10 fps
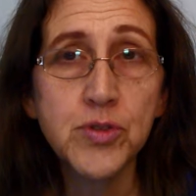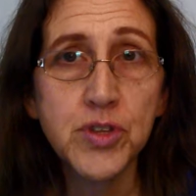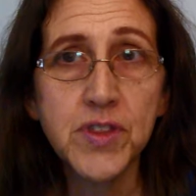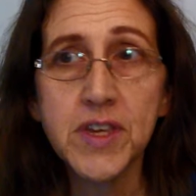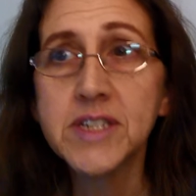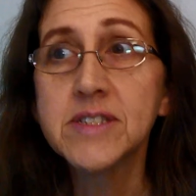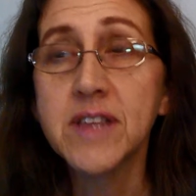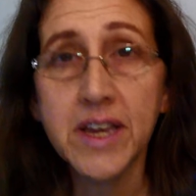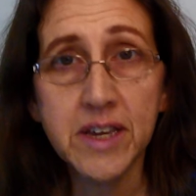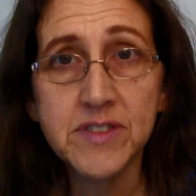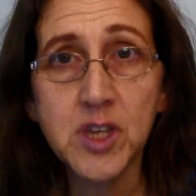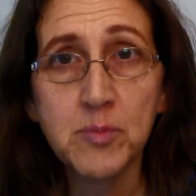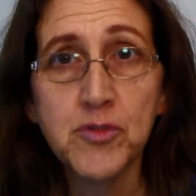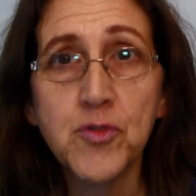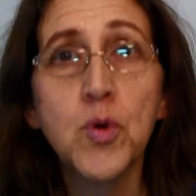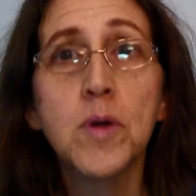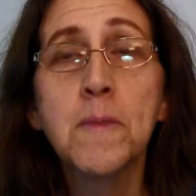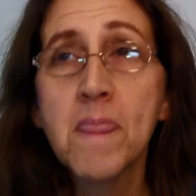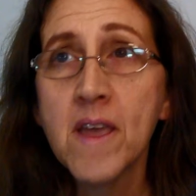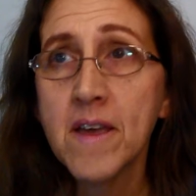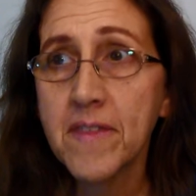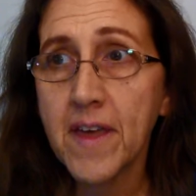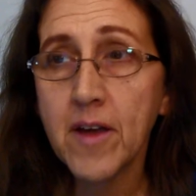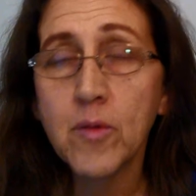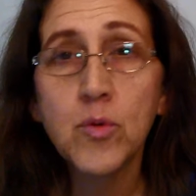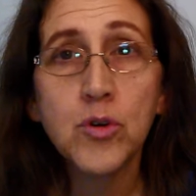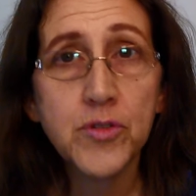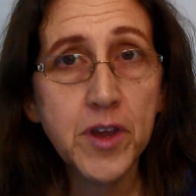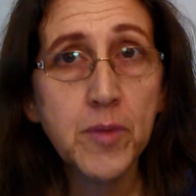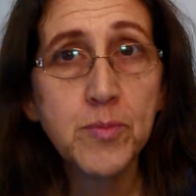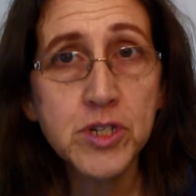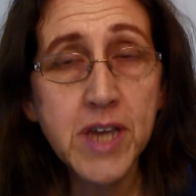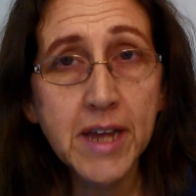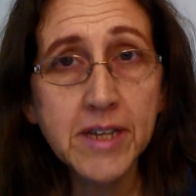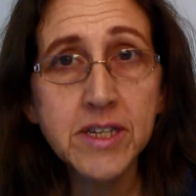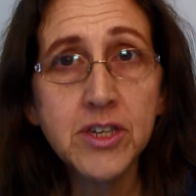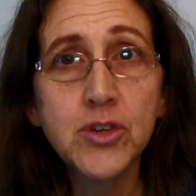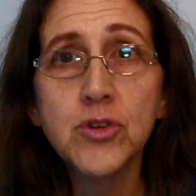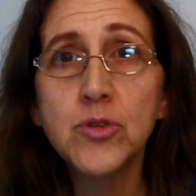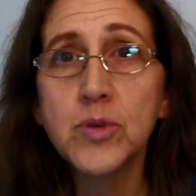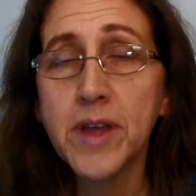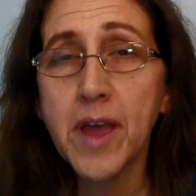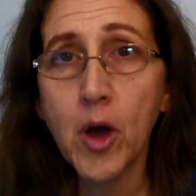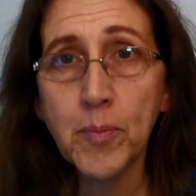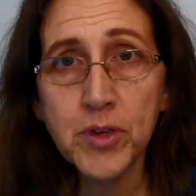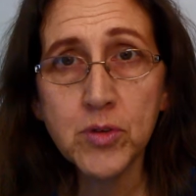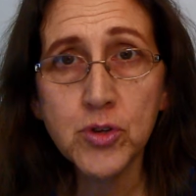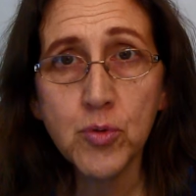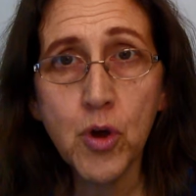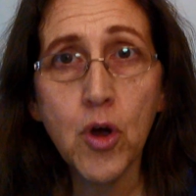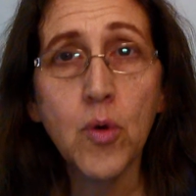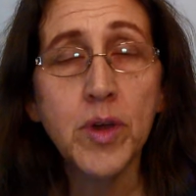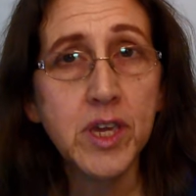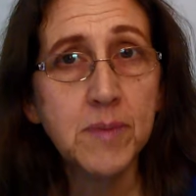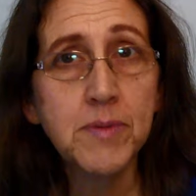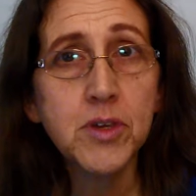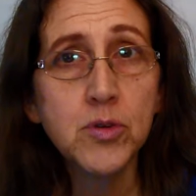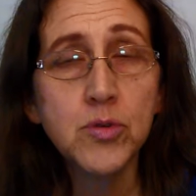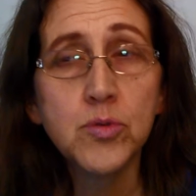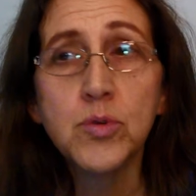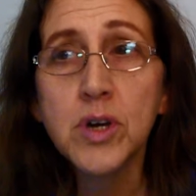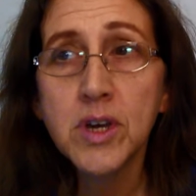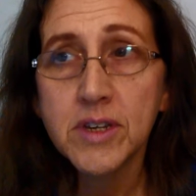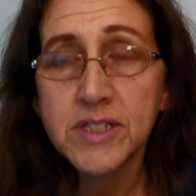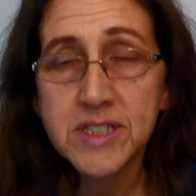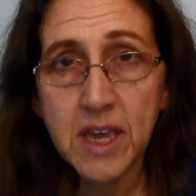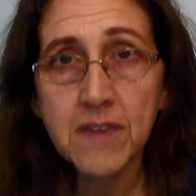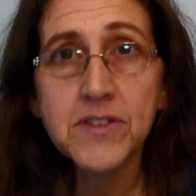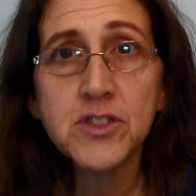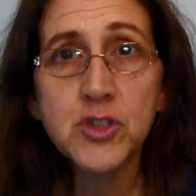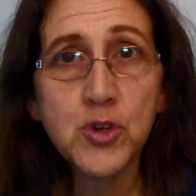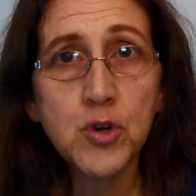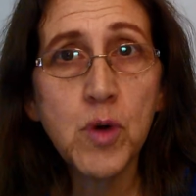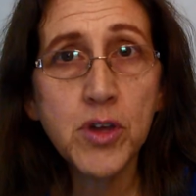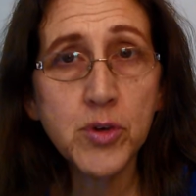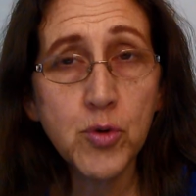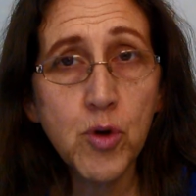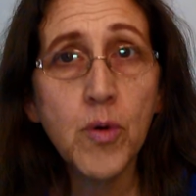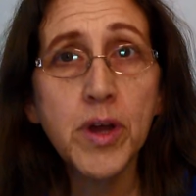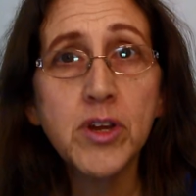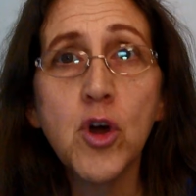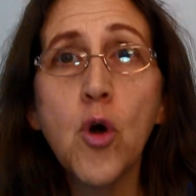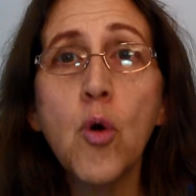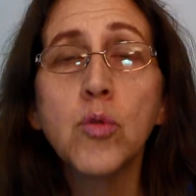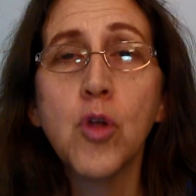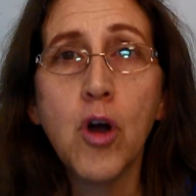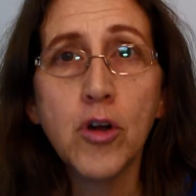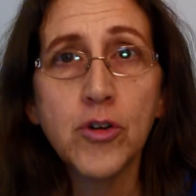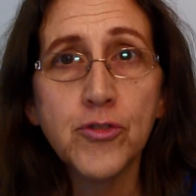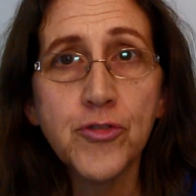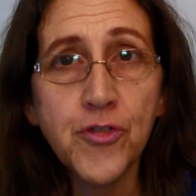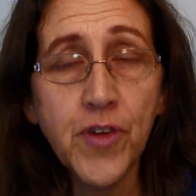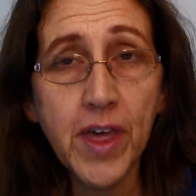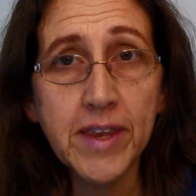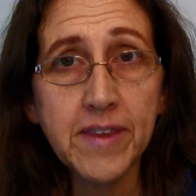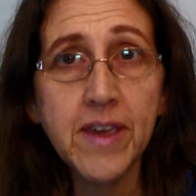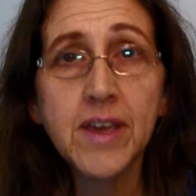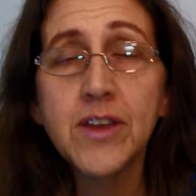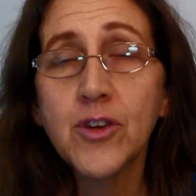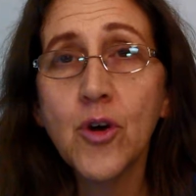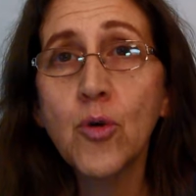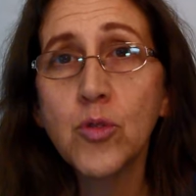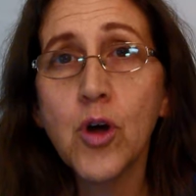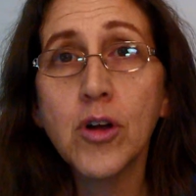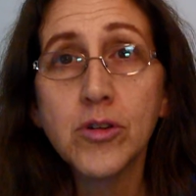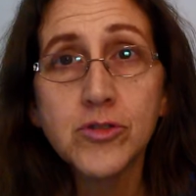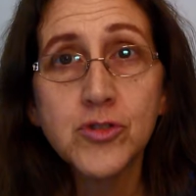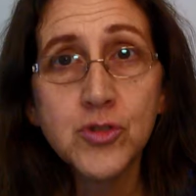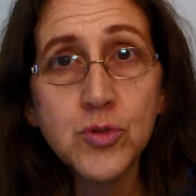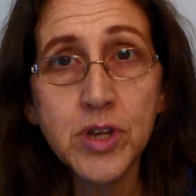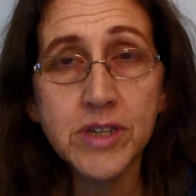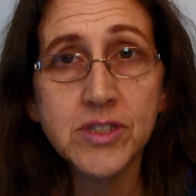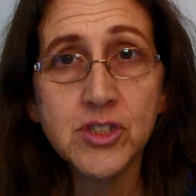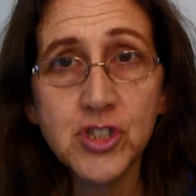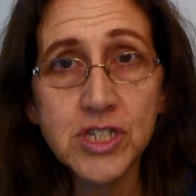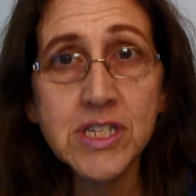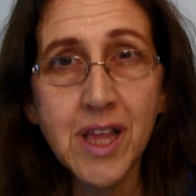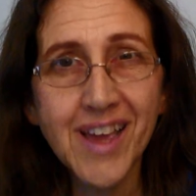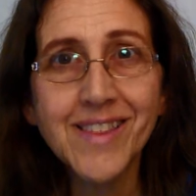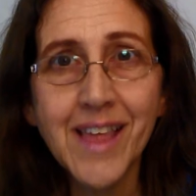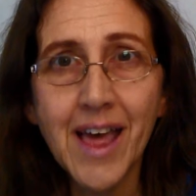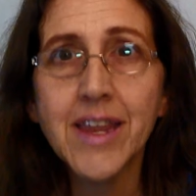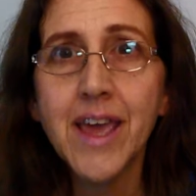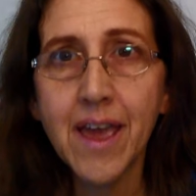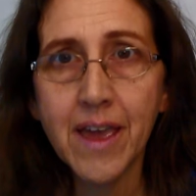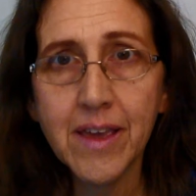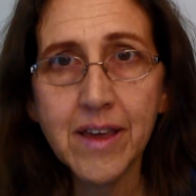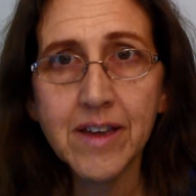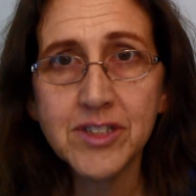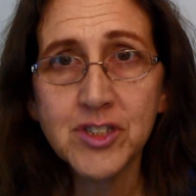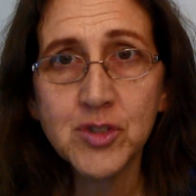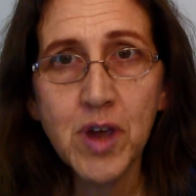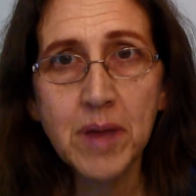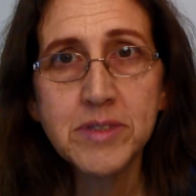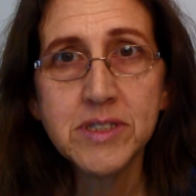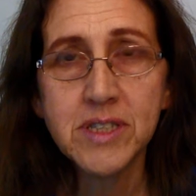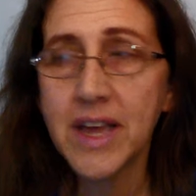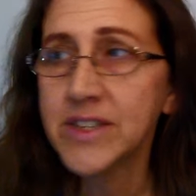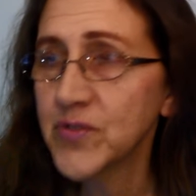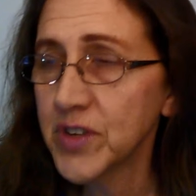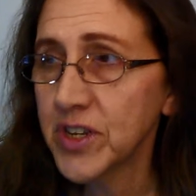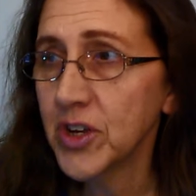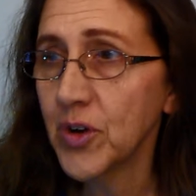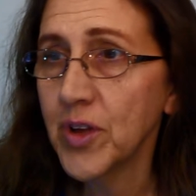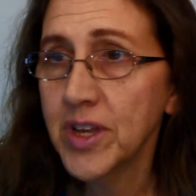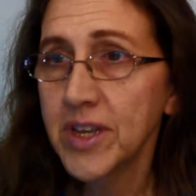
you. The things, like I've said before, that were there protecting you and helping you to grow and keeping you safe and secure while you're growing, no longer fit, no longer suit us. Just like that egg I described in the last video.